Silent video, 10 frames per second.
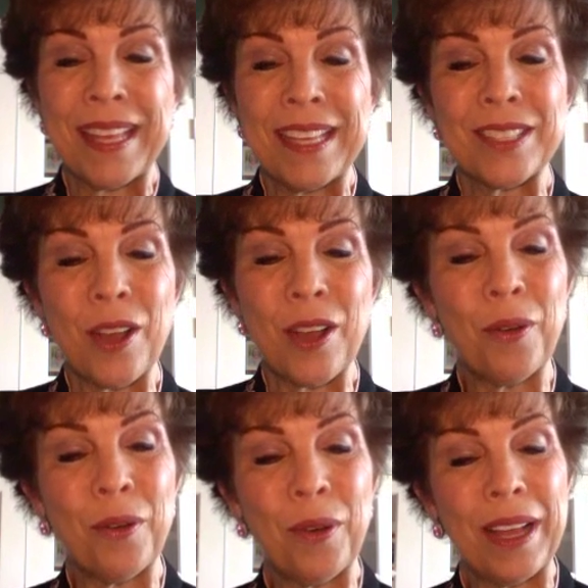
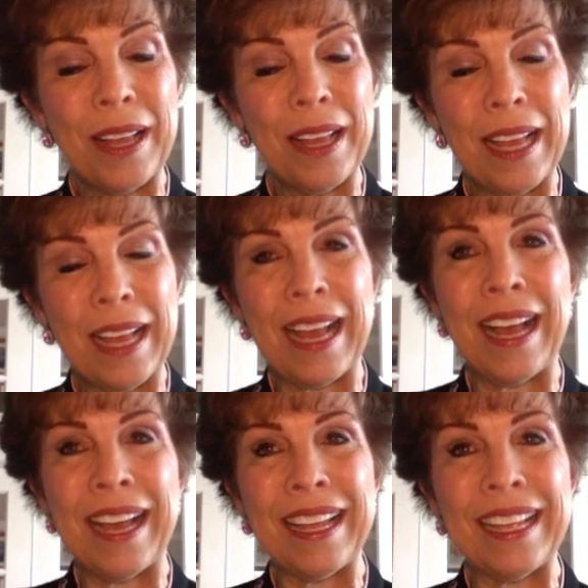So
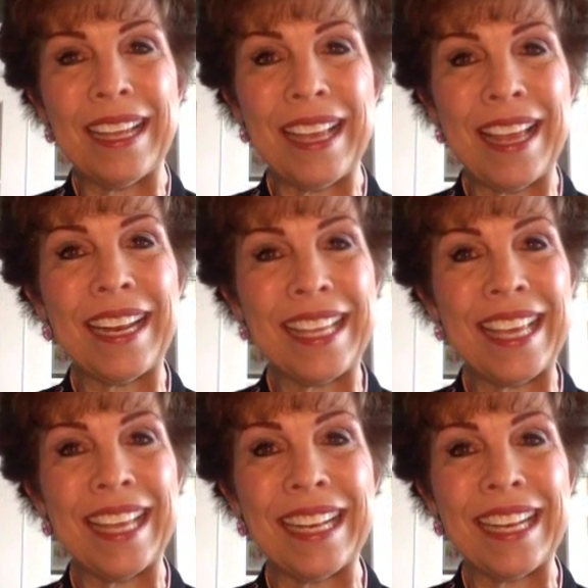
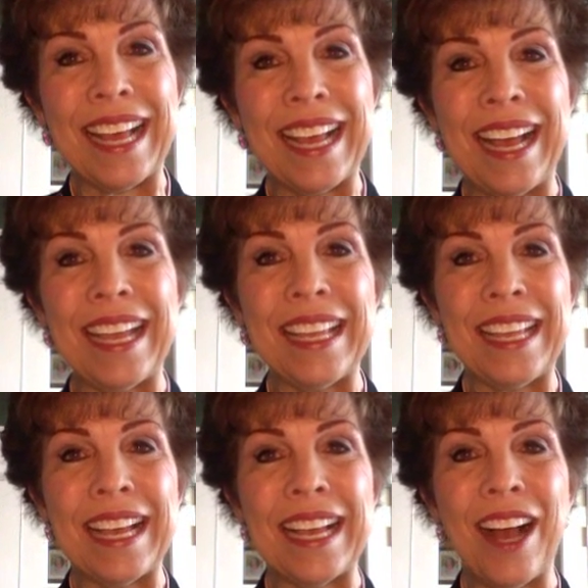
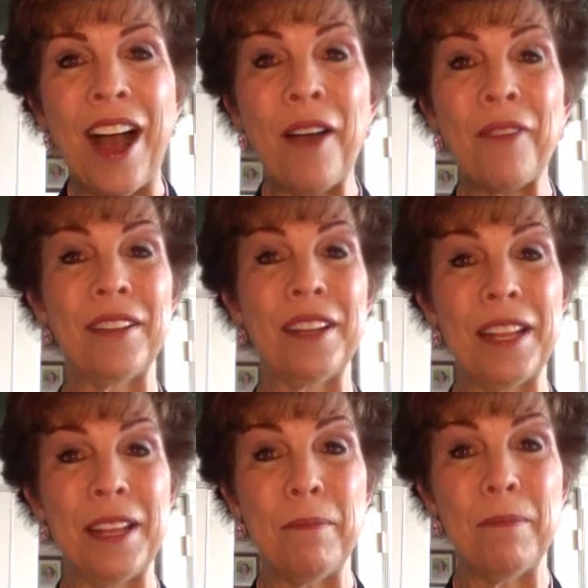I often
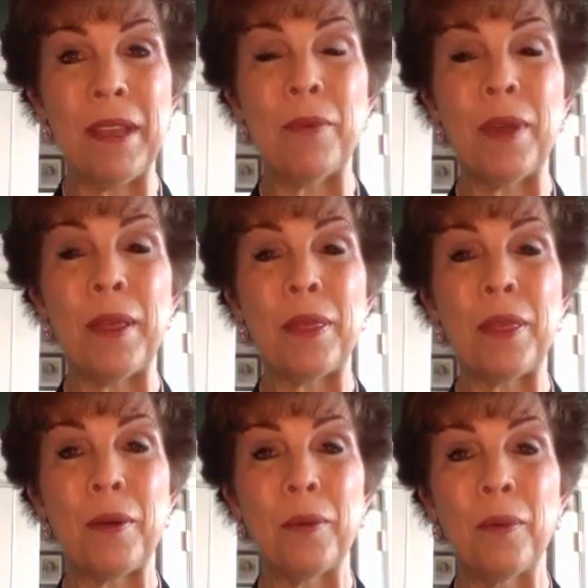meet with
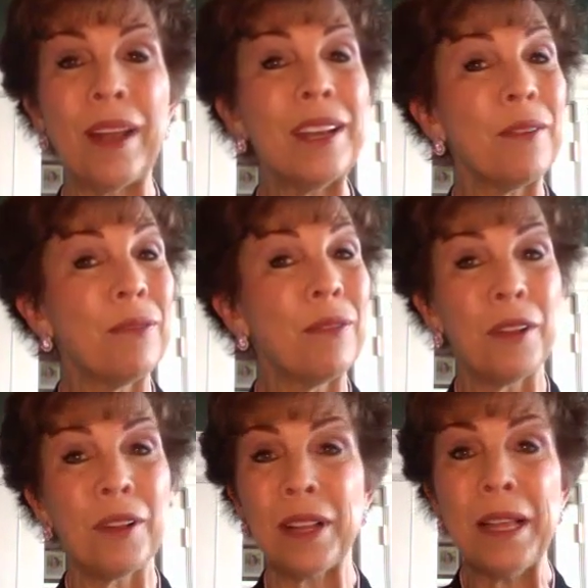
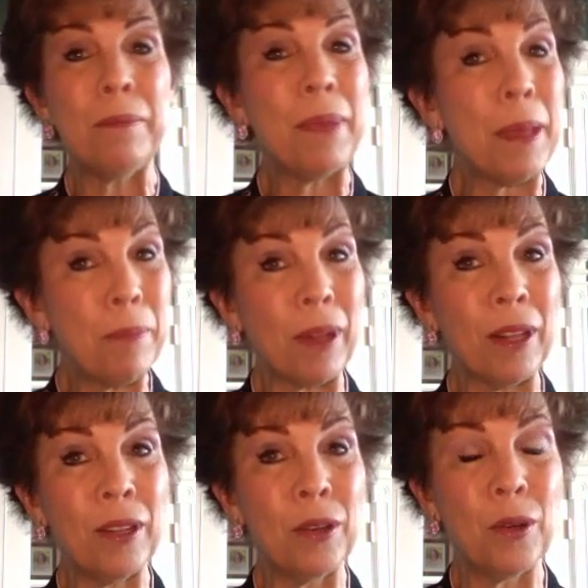wonderful
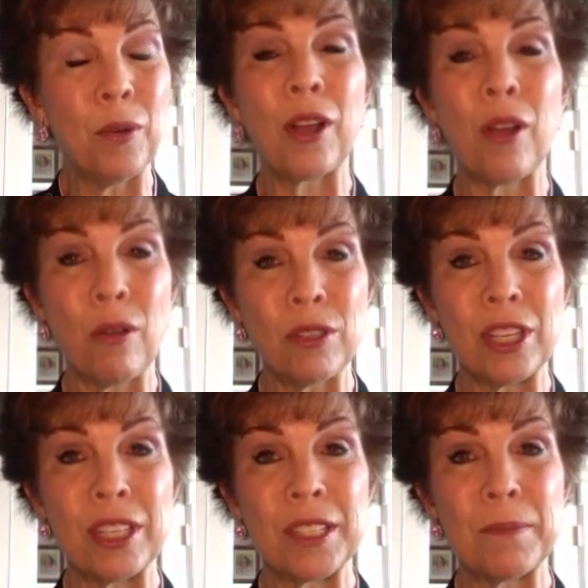people who are
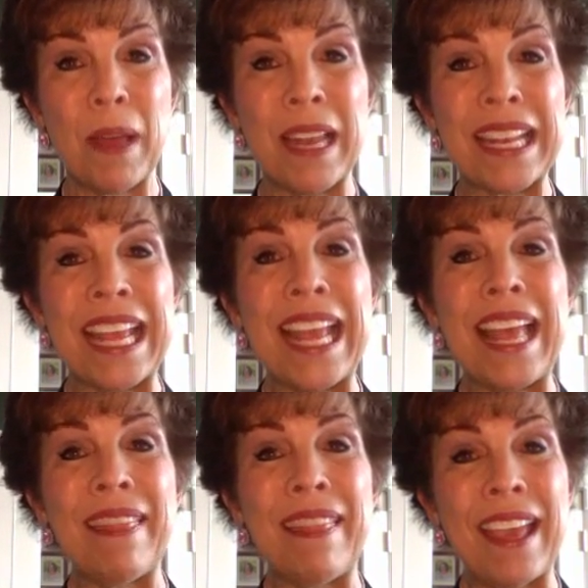coaches, but
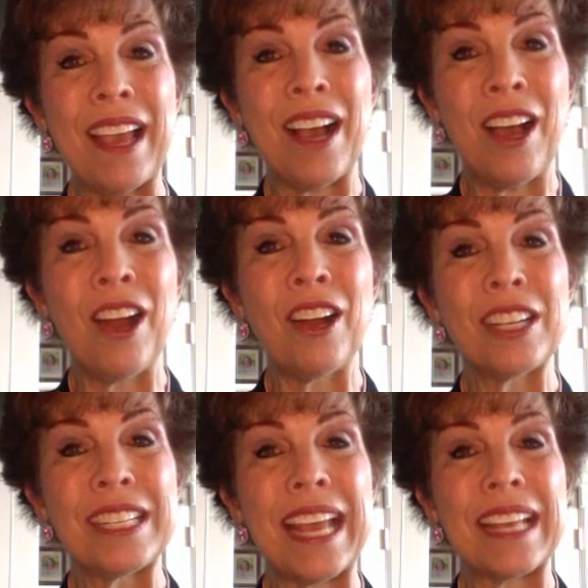they
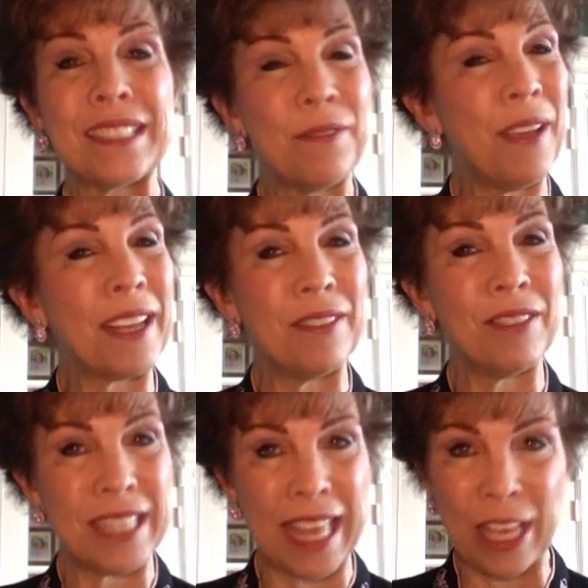aren't as effective
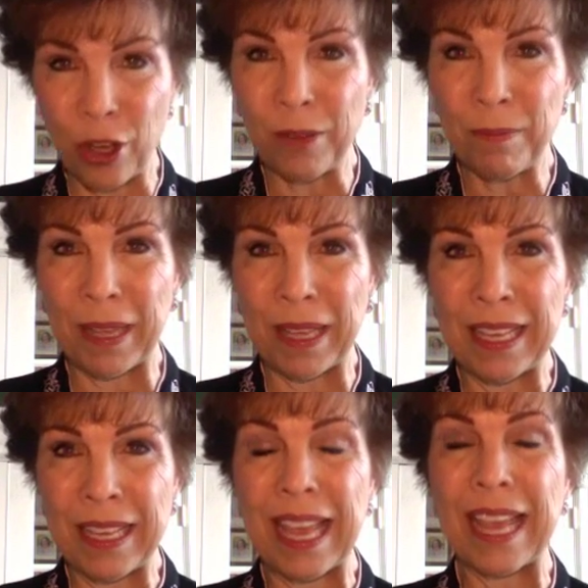as they could
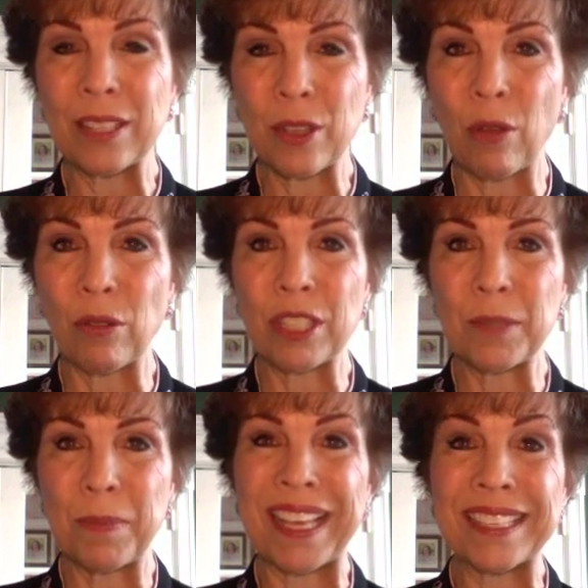be as coaches
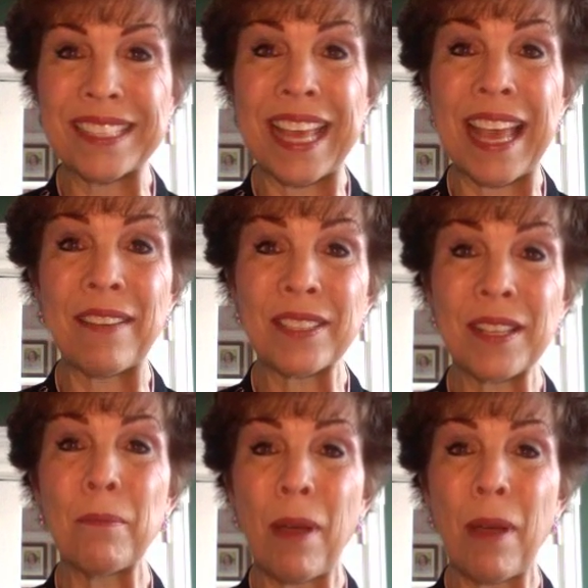because they have
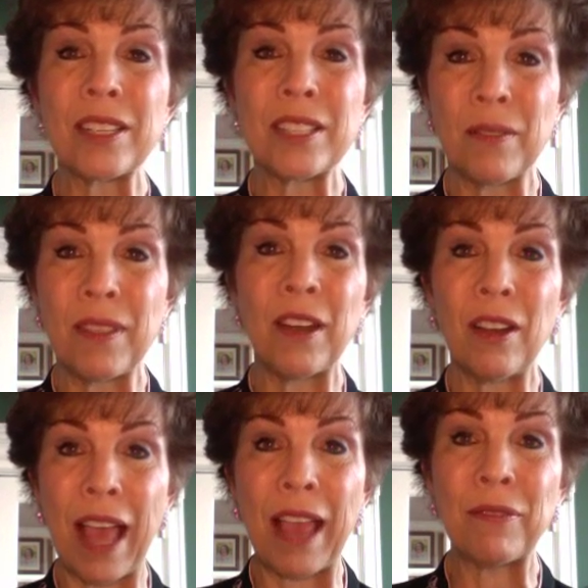some parts of their
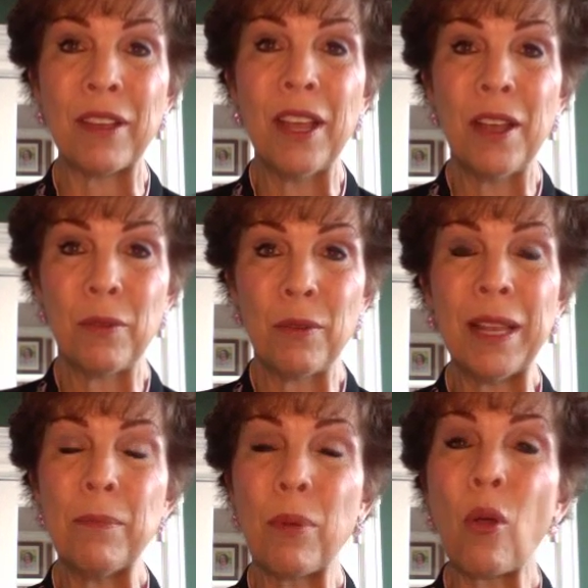life
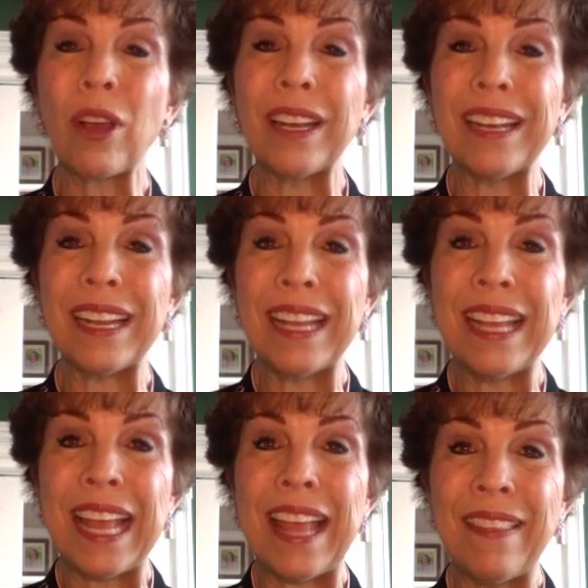really broken.
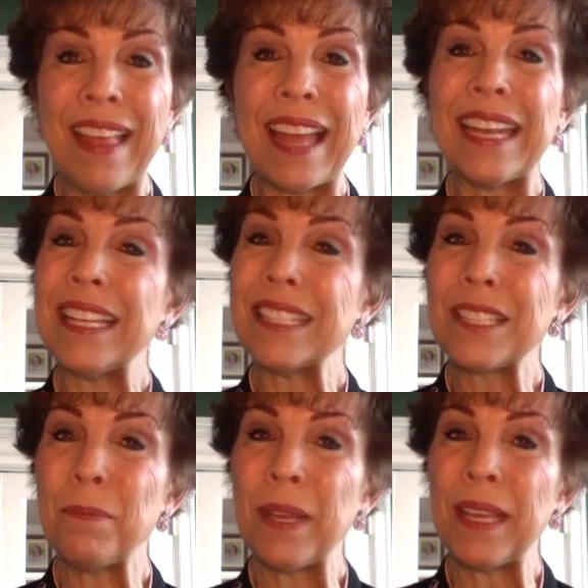And that needs
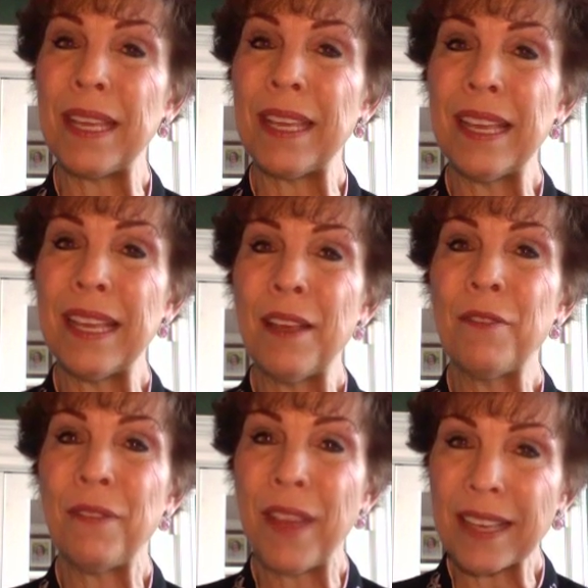to be
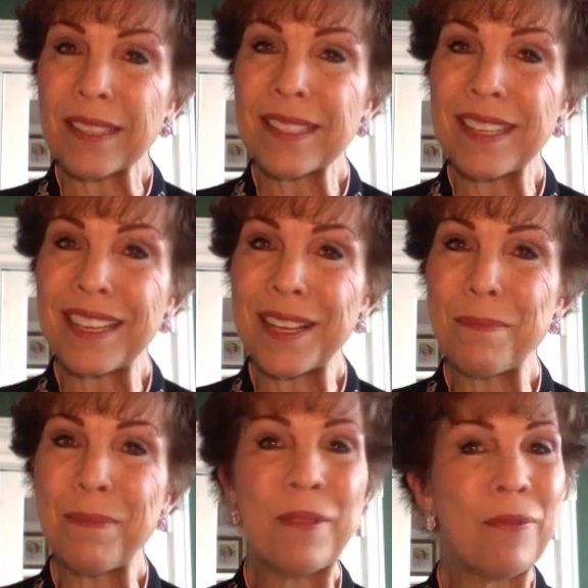fixed
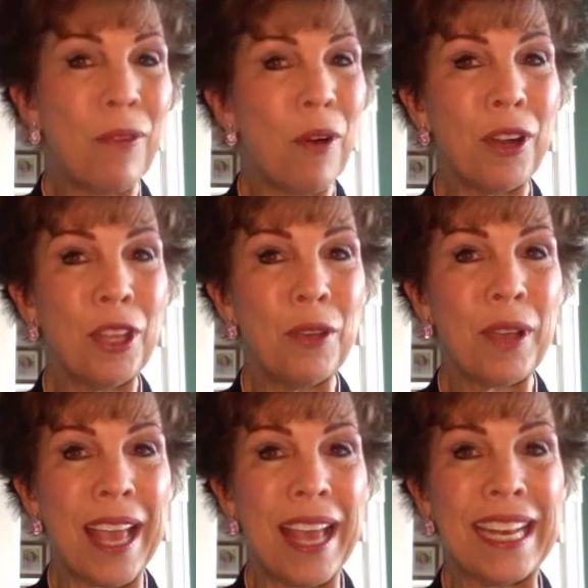before you
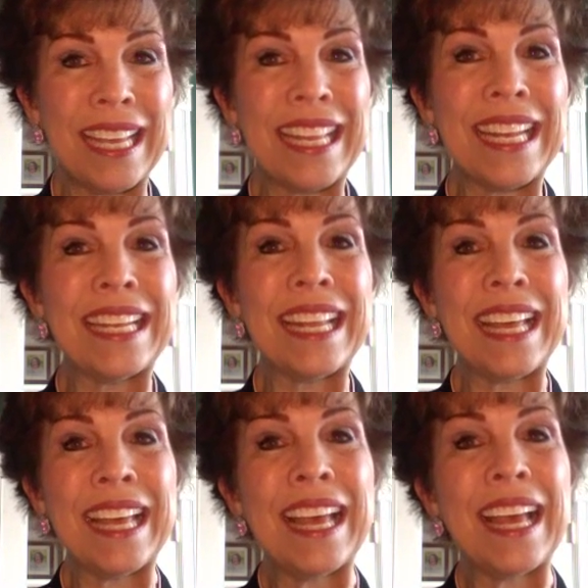can,
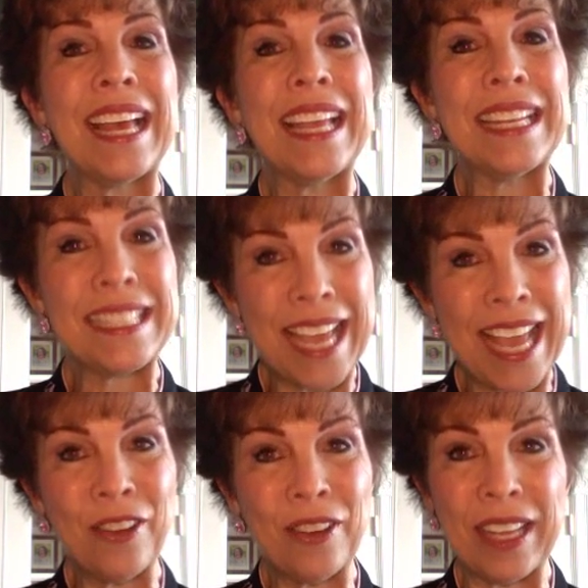in
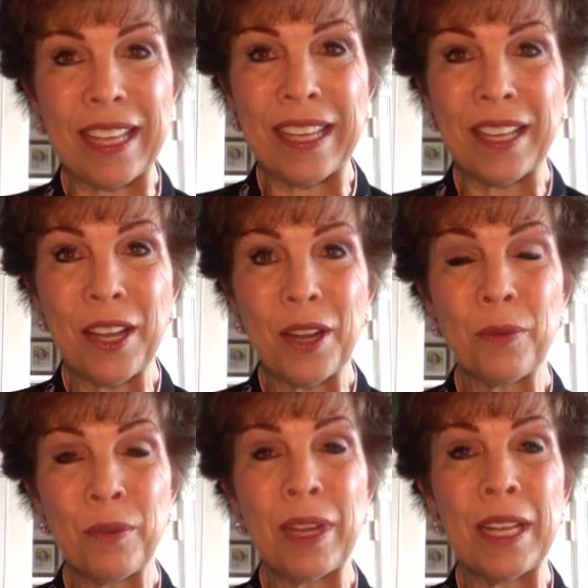integrity,
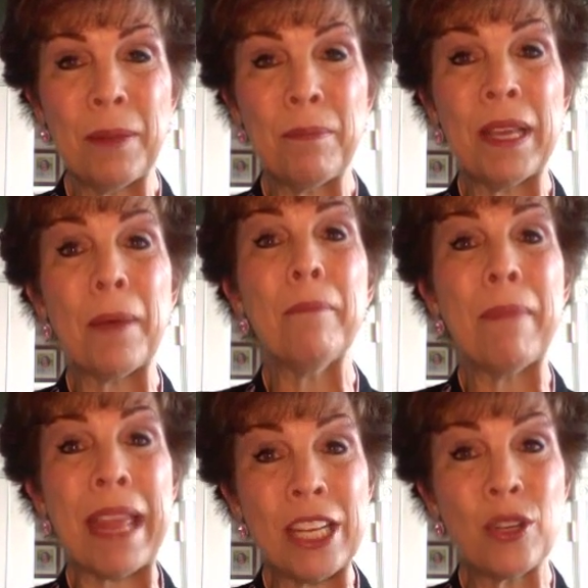really be a
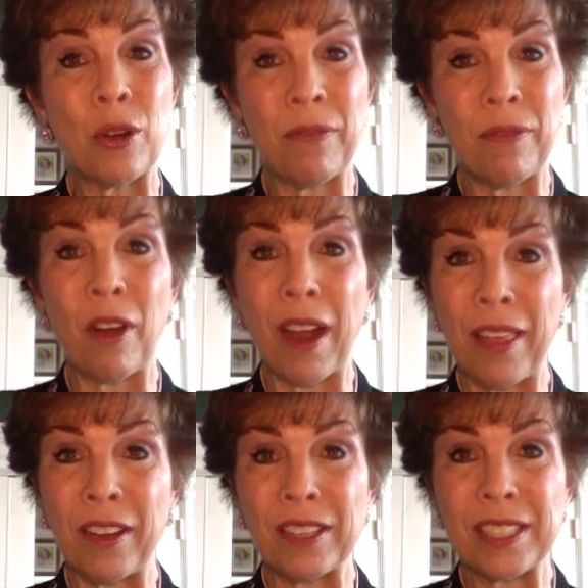mentor for
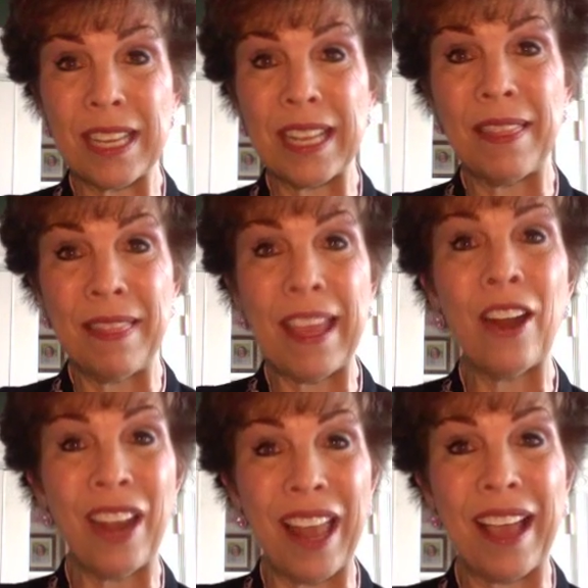others in
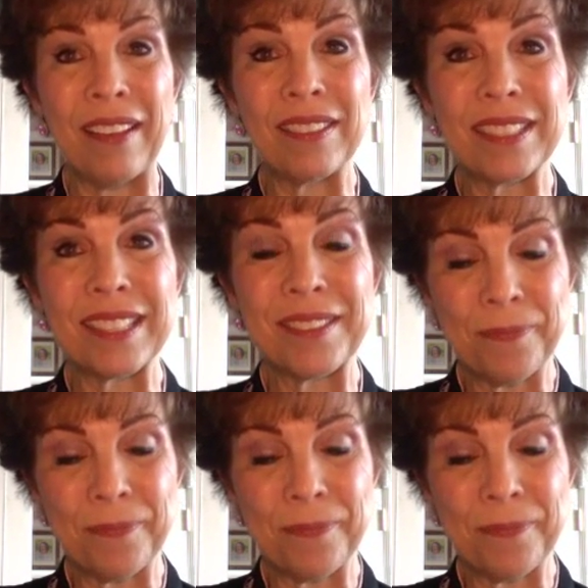their lives.